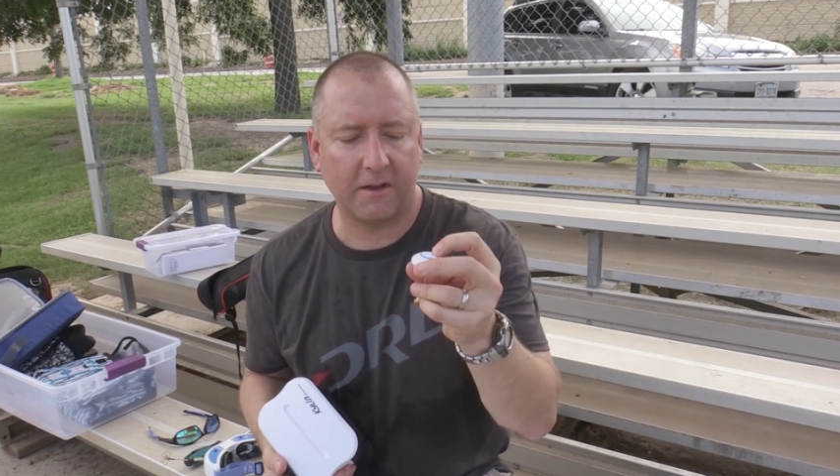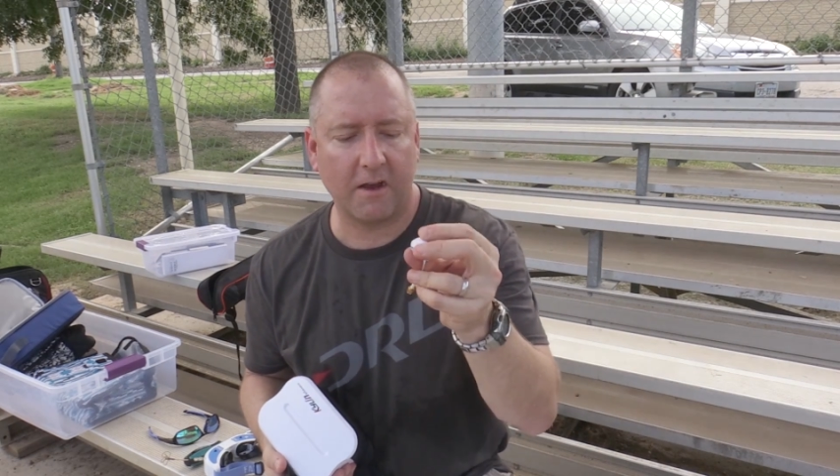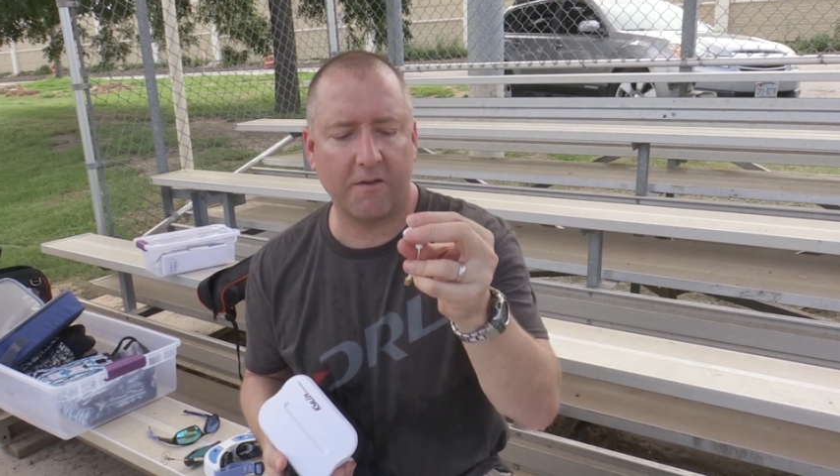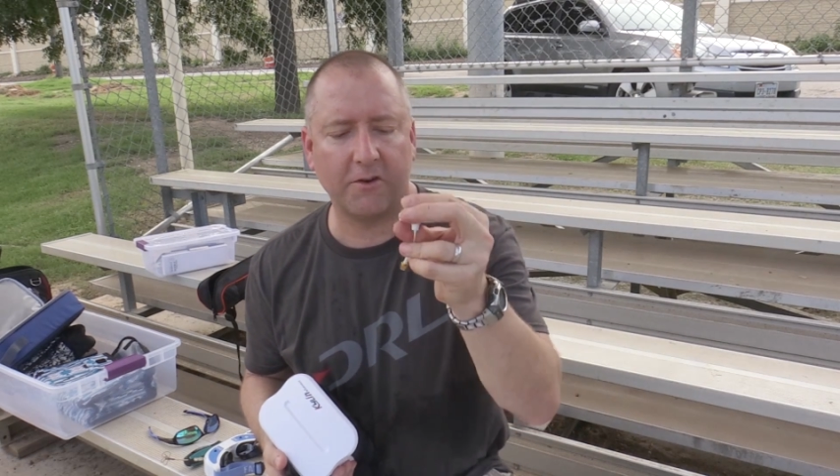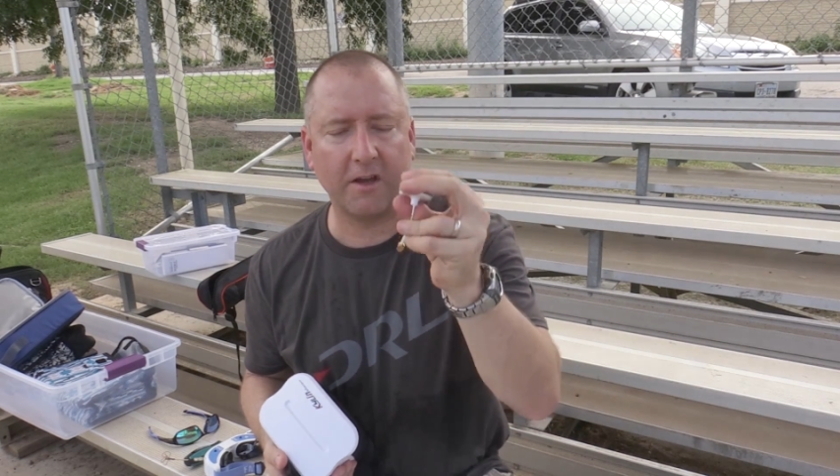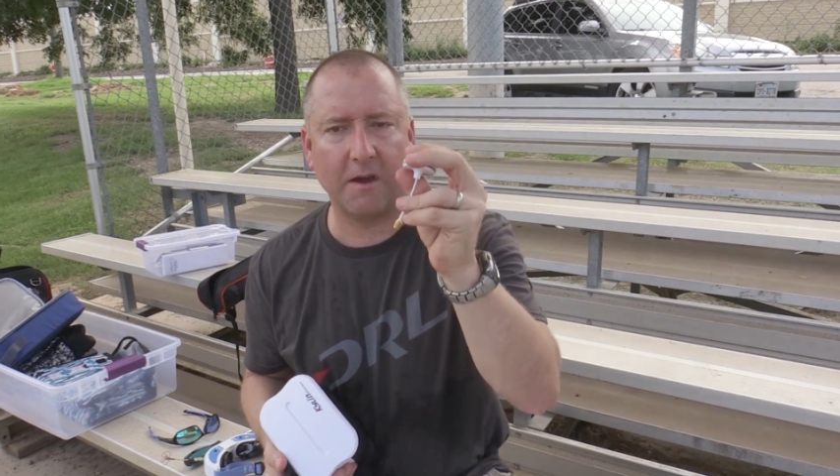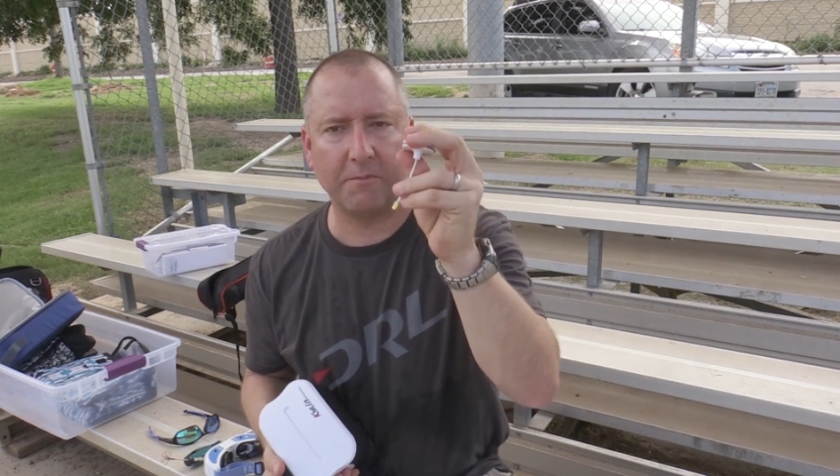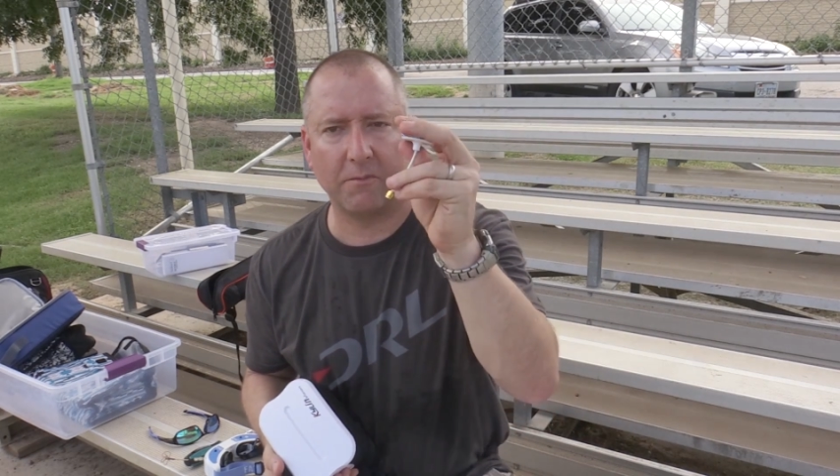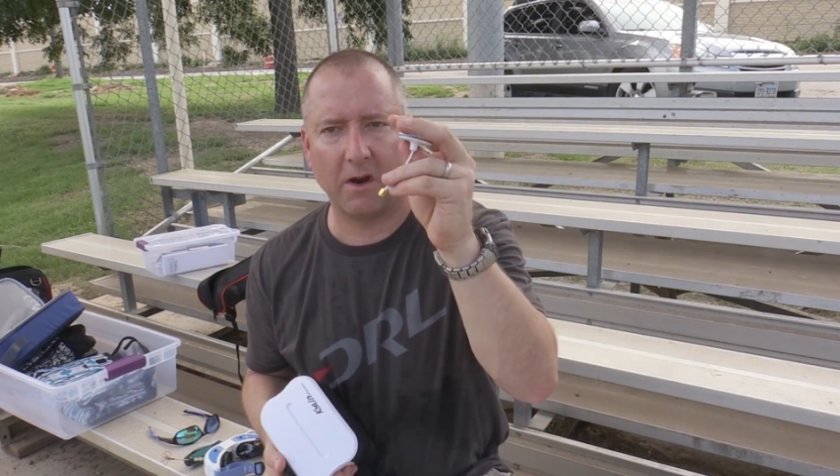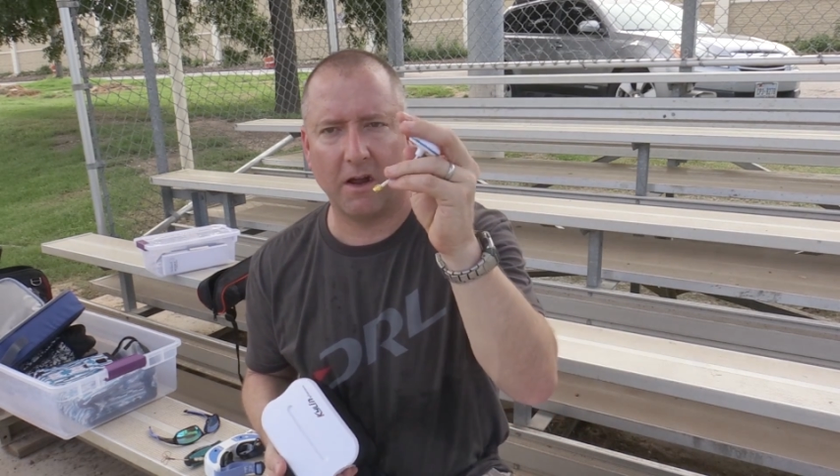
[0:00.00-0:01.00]
covered
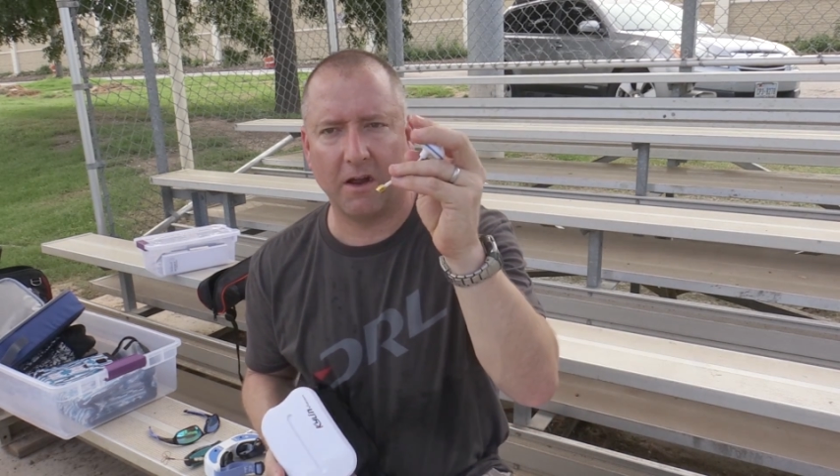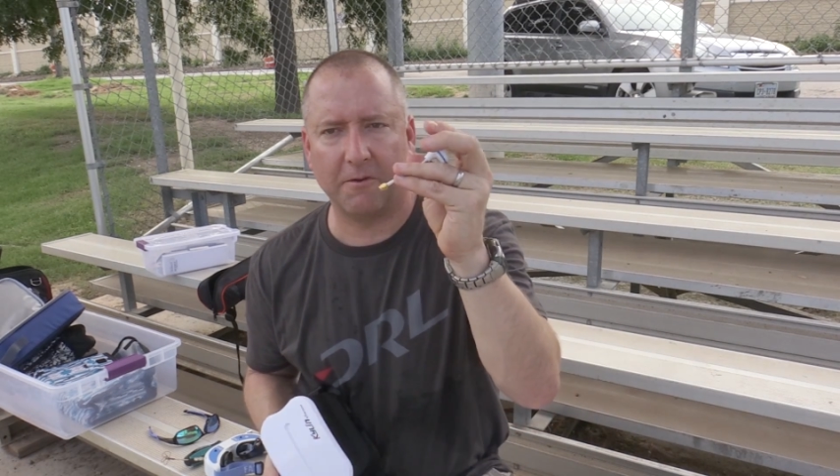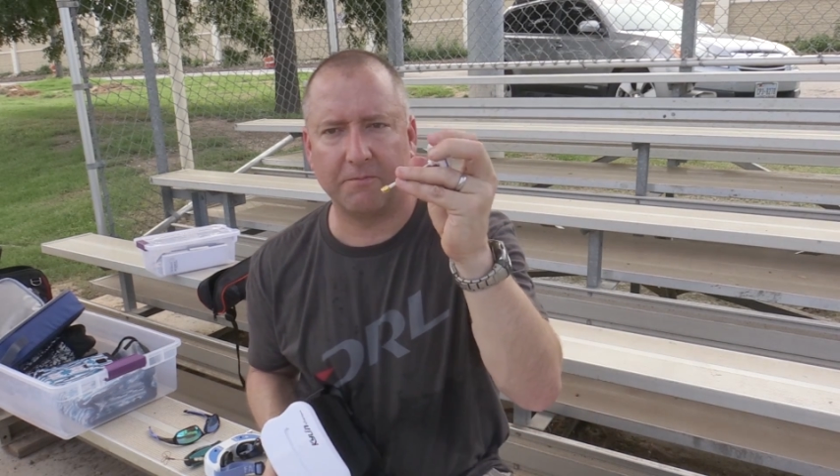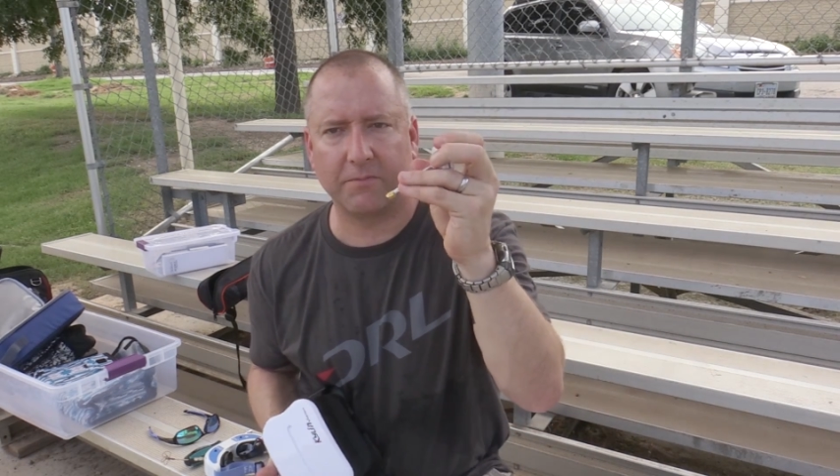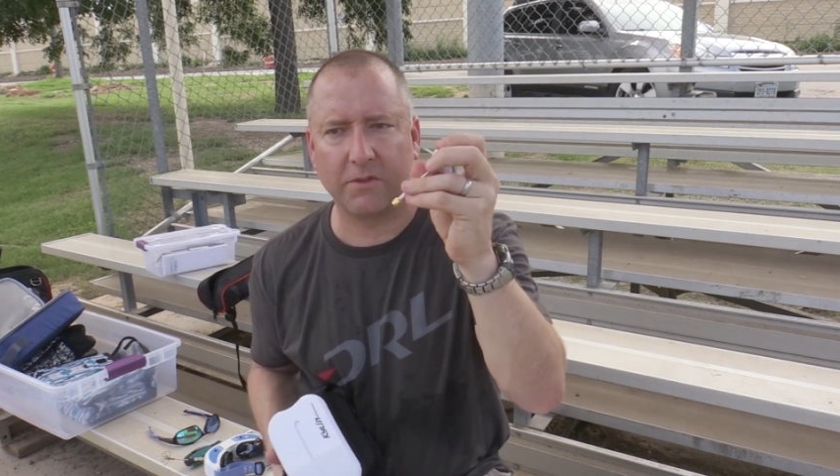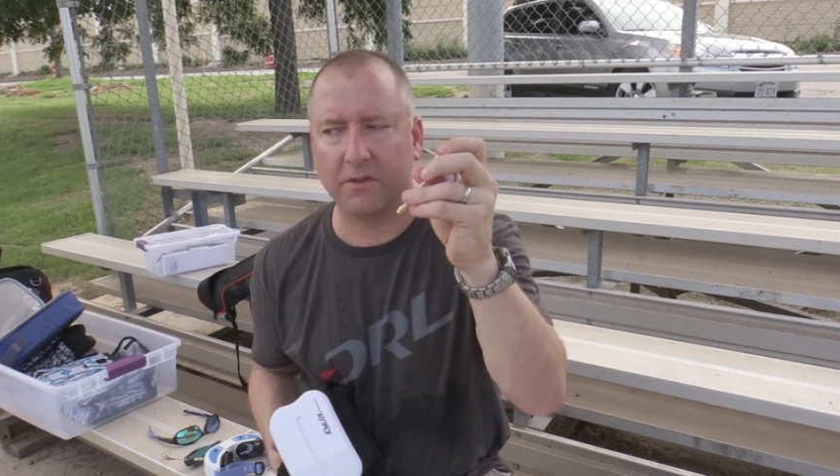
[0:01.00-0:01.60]
up um,